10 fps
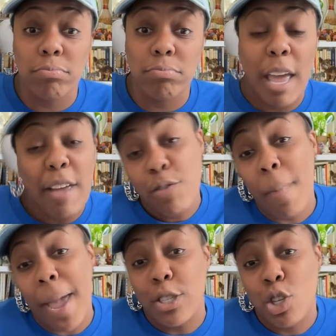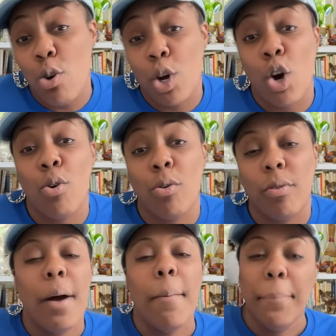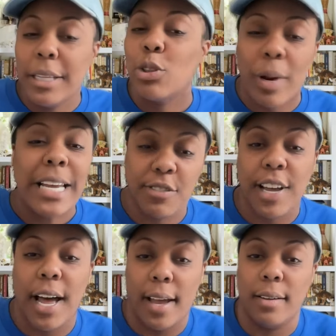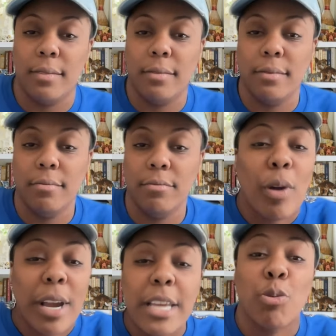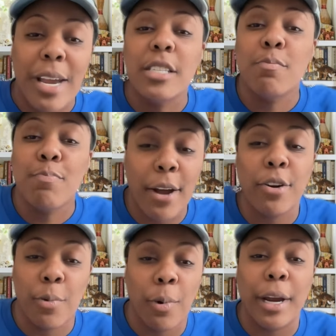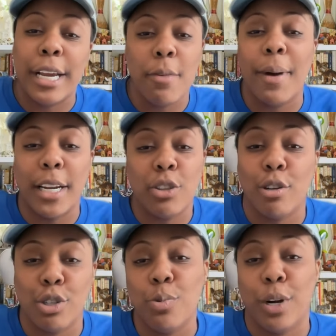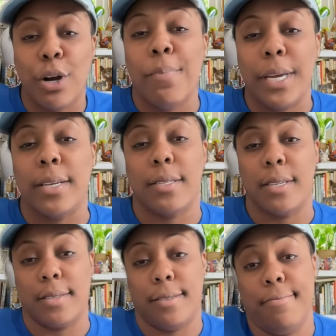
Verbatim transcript: If you make two, cool, but three is fine. Three, three is better than where anybody thought you were going to be this season.